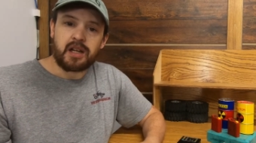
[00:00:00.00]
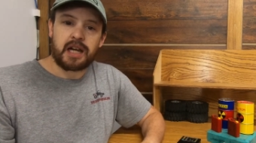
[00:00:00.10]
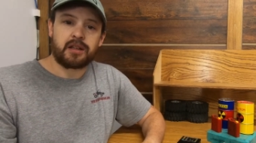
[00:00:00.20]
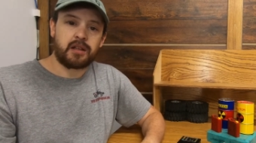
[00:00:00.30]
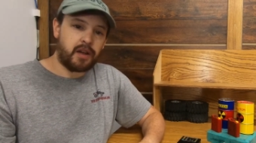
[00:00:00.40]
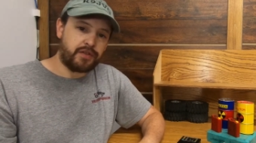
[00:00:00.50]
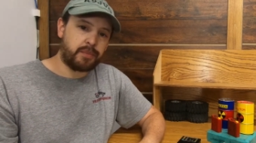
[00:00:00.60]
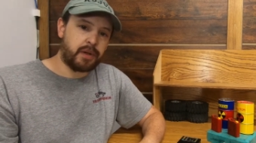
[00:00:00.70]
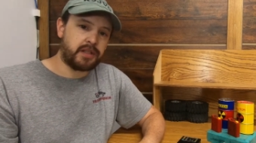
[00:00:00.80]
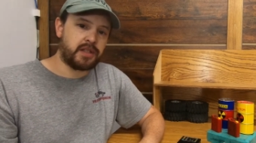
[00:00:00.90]
I'd love
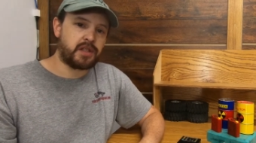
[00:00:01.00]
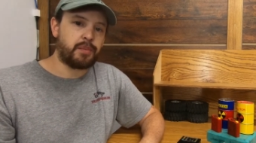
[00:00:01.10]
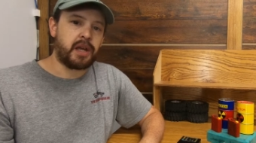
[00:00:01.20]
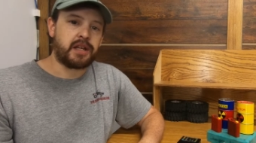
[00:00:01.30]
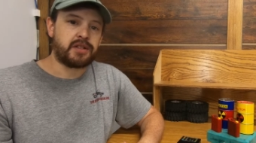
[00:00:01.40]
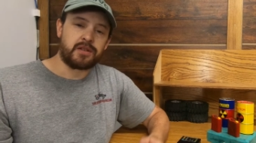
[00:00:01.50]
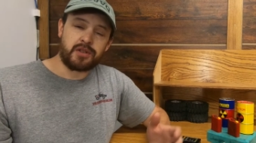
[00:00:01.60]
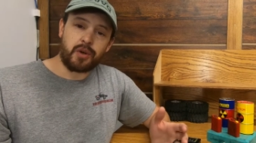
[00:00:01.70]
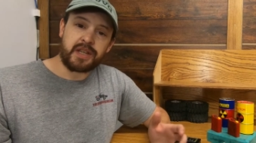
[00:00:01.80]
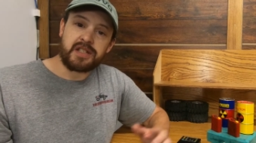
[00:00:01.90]
to participate.
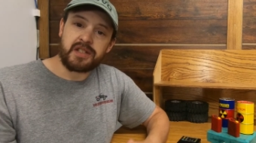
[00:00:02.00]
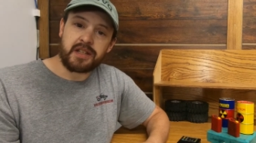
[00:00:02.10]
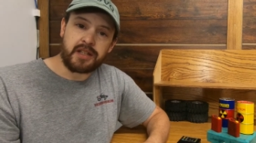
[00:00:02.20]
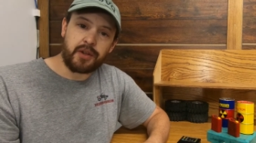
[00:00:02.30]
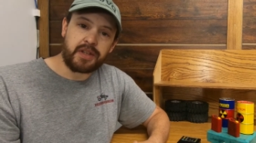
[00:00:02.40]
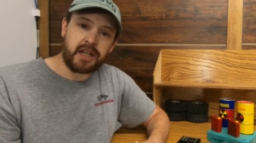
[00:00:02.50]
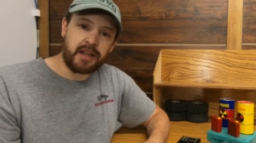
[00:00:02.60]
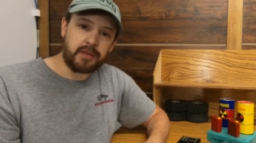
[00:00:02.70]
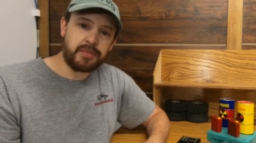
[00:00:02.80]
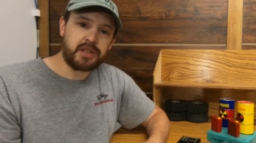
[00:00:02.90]
So he sent out the
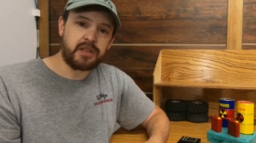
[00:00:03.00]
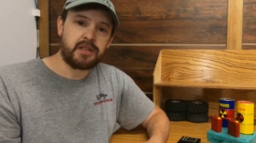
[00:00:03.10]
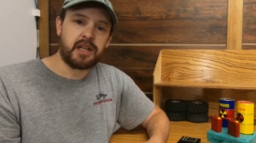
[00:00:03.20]
items,